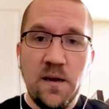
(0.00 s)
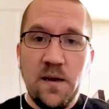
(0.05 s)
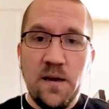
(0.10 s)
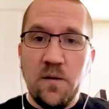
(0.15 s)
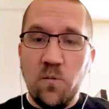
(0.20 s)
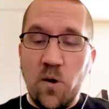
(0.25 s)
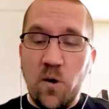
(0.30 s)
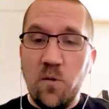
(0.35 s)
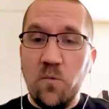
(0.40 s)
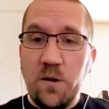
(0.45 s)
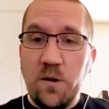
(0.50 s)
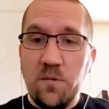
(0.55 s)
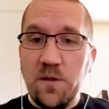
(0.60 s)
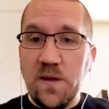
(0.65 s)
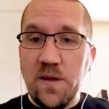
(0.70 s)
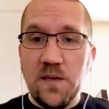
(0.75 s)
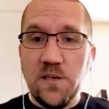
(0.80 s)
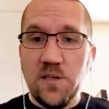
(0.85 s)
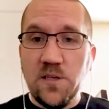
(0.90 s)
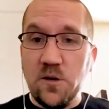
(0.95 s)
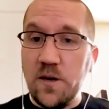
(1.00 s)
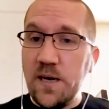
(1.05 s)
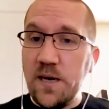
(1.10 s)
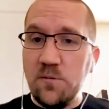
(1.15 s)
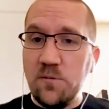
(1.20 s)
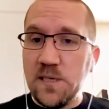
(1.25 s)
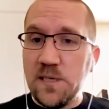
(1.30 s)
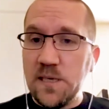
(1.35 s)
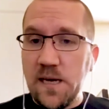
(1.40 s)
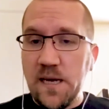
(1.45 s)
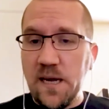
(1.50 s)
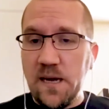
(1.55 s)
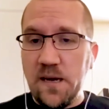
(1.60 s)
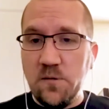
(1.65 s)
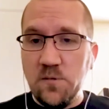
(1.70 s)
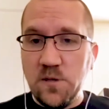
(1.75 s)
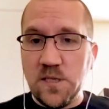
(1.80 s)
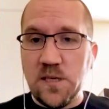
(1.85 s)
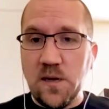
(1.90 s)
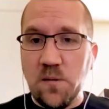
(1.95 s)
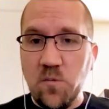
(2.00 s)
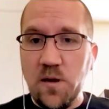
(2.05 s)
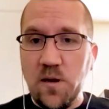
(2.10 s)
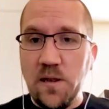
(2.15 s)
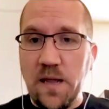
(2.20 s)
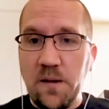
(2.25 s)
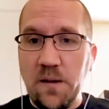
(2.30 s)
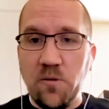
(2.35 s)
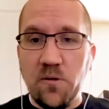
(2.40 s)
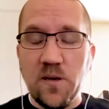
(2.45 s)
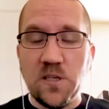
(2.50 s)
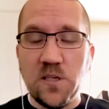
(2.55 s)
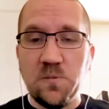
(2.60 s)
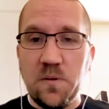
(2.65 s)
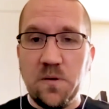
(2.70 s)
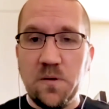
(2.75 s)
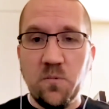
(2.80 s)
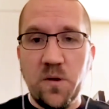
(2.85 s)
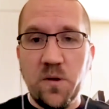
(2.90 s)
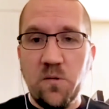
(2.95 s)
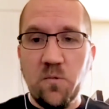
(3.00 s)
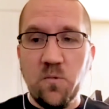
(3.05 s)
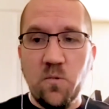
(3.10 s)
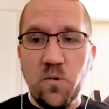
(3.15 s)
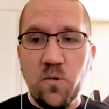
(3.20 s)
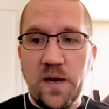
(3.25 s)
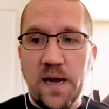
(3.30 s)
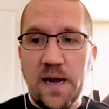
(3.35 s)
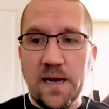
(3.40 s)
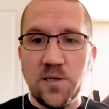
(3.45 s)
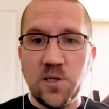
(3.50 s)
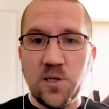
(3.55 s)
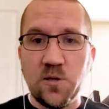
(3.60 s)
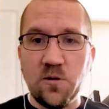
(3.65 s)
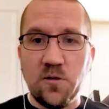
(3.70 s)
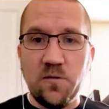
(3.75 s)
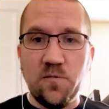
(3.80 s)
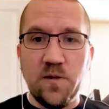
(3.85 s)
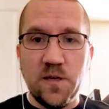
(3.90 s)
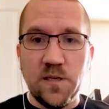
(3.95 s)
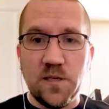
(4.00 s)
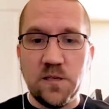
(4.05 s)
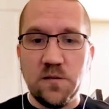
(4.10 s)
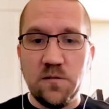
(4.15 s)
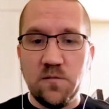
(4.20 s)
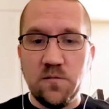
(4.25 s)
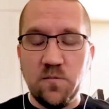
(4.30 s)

What we would then do, and it was somewhat laborious, but we had sort of this